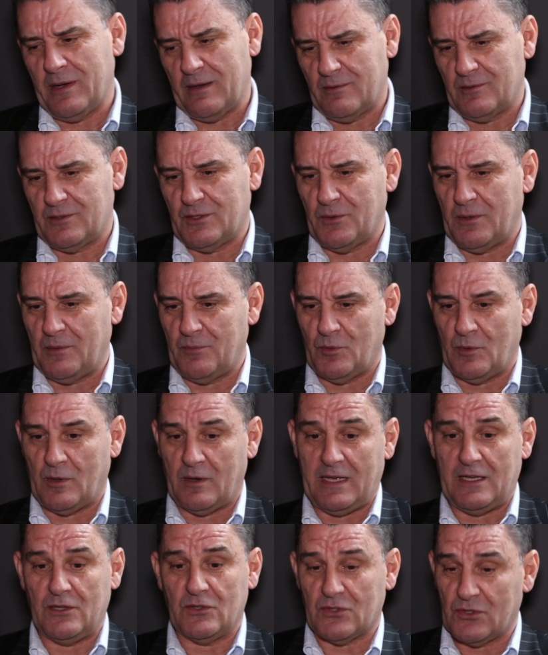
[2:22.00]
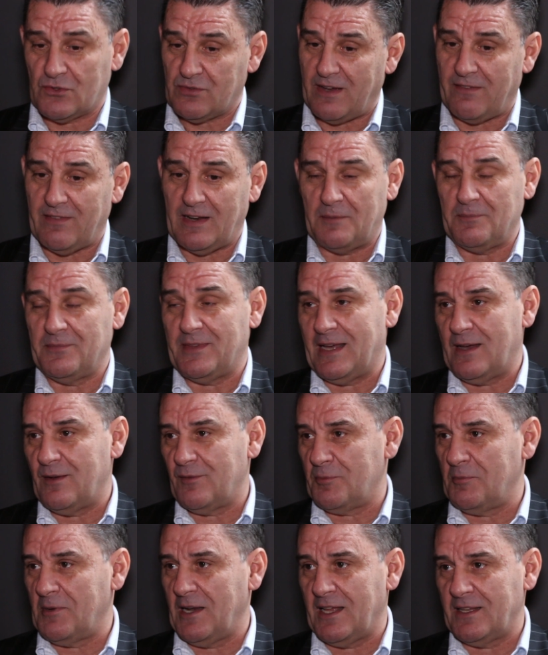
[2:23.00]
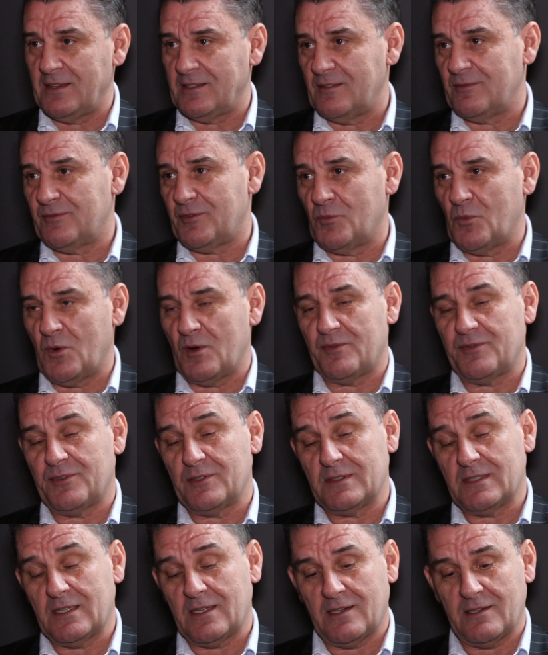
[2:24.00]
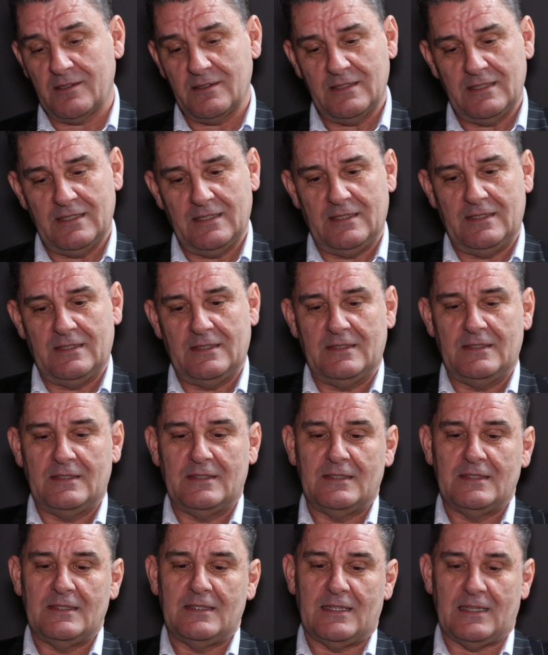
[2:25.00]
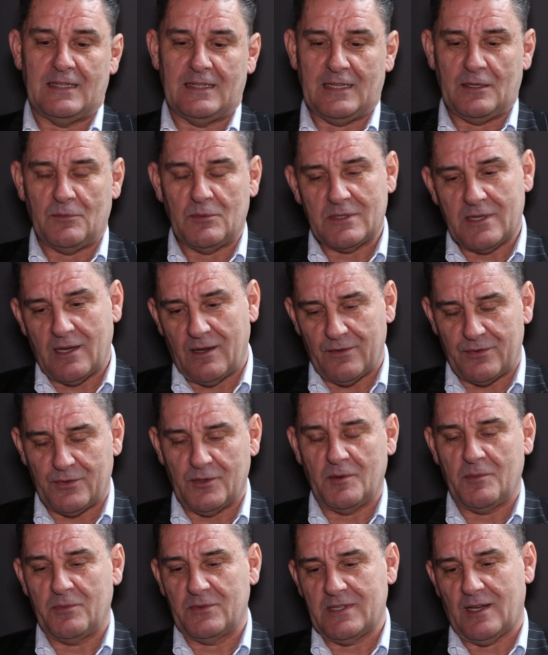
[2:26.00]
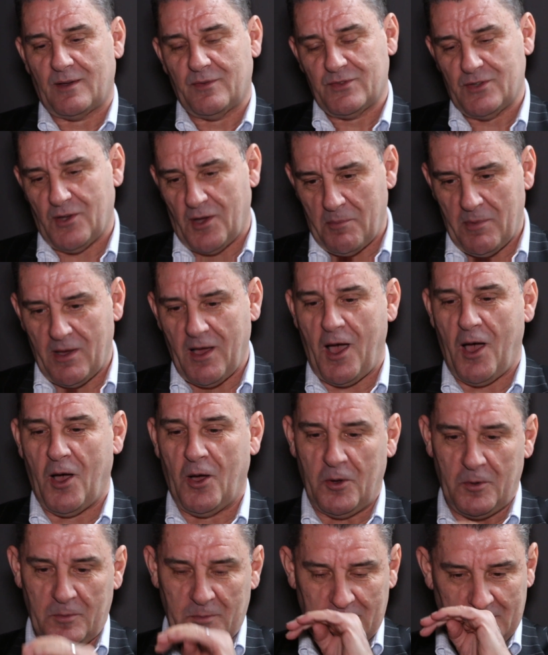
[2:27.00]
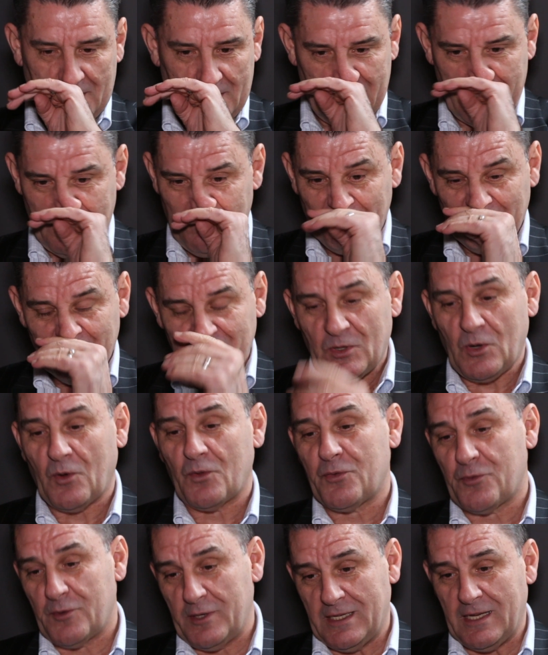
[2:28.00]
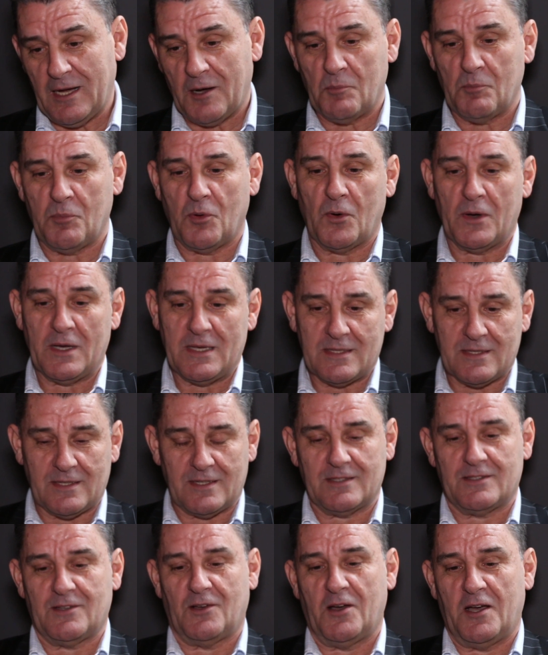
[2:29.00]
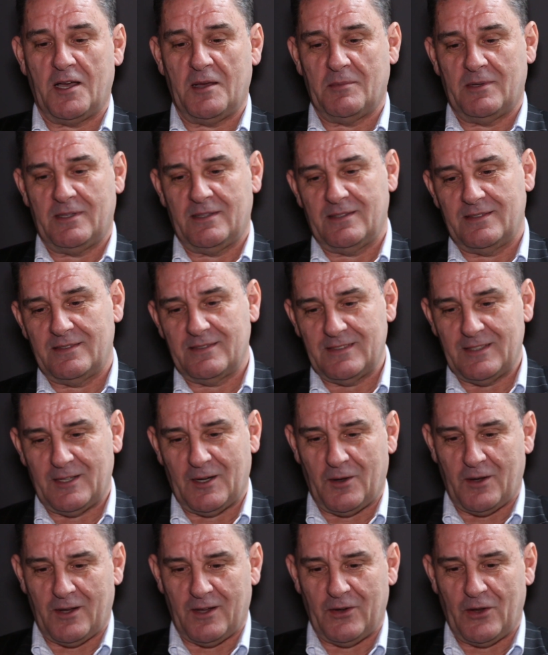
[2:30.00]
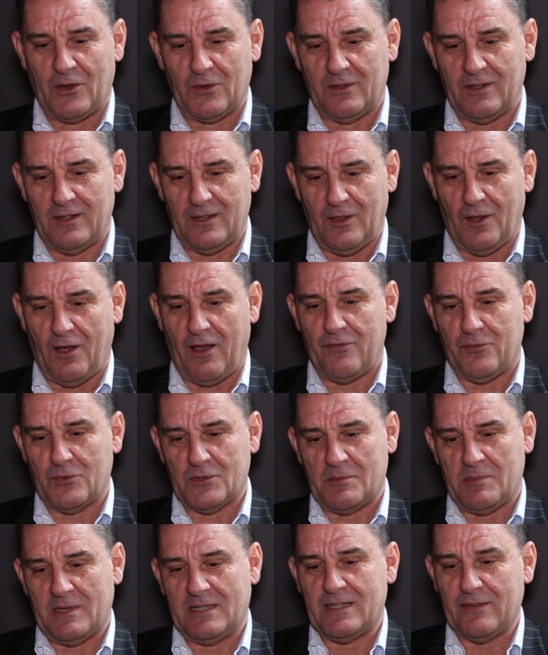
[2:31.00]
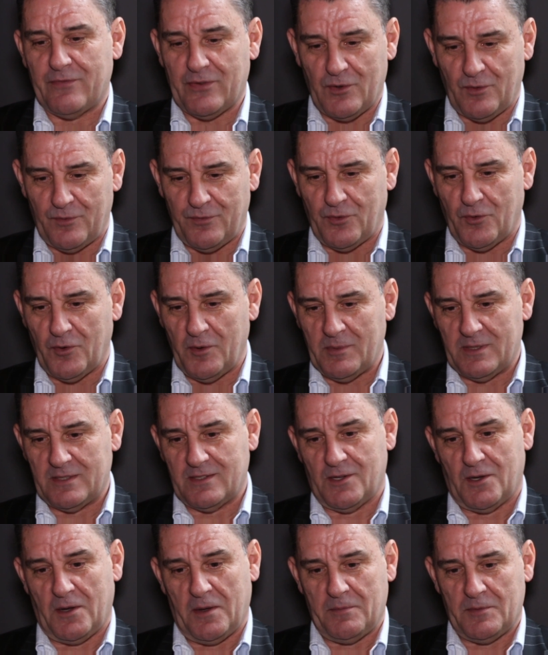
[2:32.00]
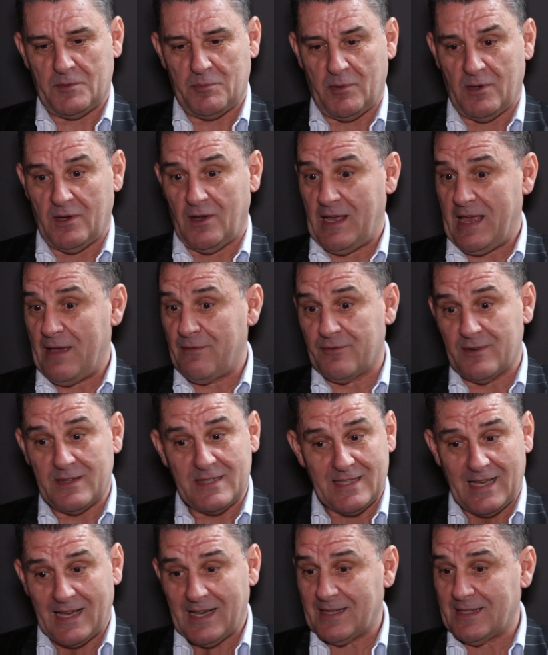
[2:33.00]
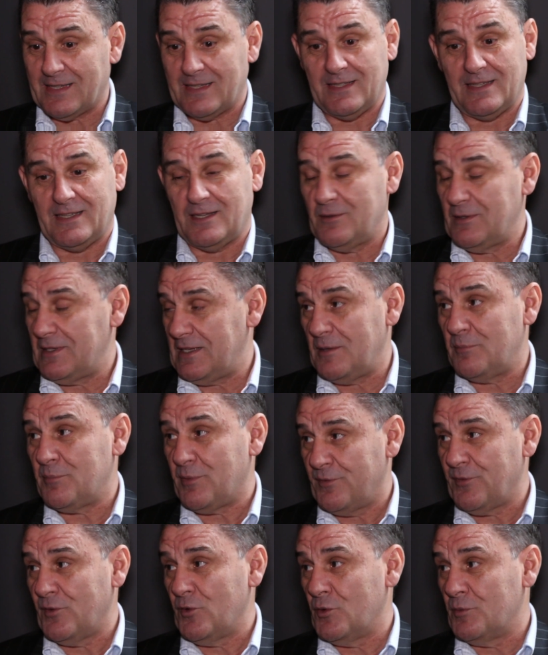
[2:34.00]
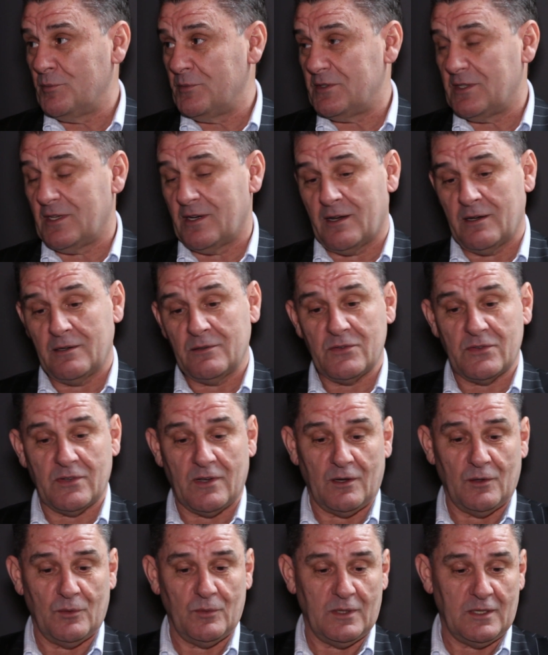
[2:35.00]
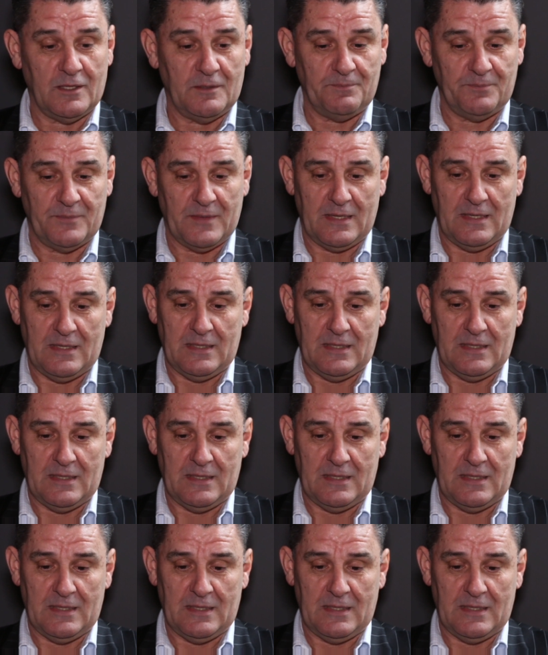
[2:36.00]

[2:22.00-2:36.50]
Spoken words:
it would do him well. He used to travel up and down from London, from Watford, you know. And he was going through a tough time at home and got 3 young boys at the time. And, you know, I know life was a bit difficult for him at times, but every Saturday he performed, you know. So